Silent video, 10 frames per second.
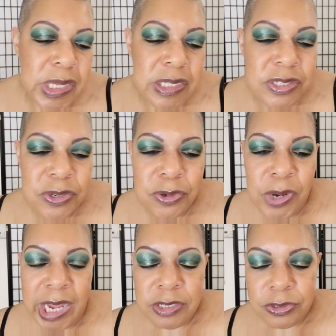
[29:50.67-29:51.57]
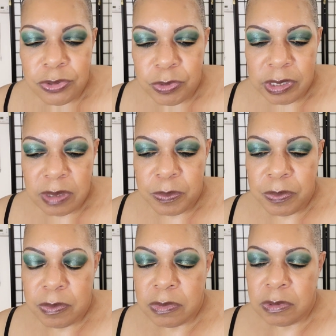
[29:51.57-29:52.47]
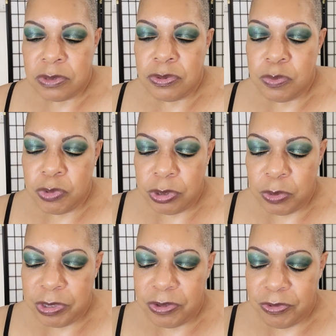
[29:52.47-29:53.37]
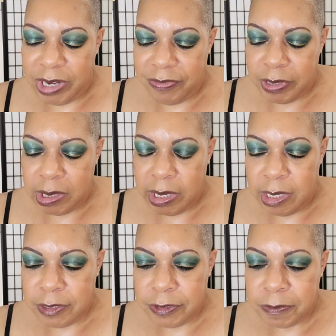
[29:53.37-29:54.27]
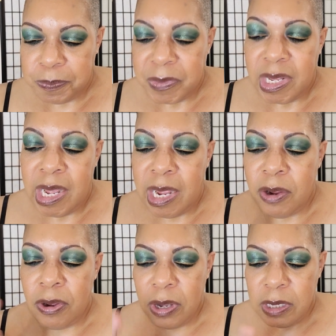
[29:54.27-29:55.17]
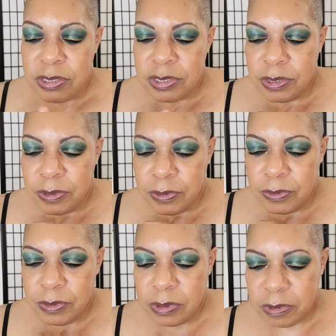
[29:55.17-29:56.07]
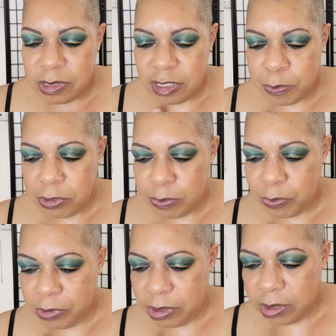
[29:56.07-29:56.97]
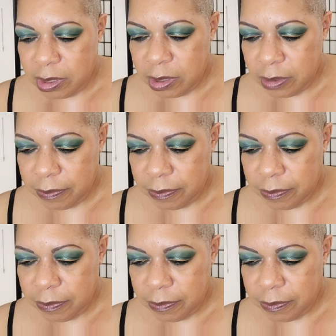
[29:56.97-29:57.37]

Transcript: And so I do want to do more with graphic liner. I also, was this supposed to be one thing?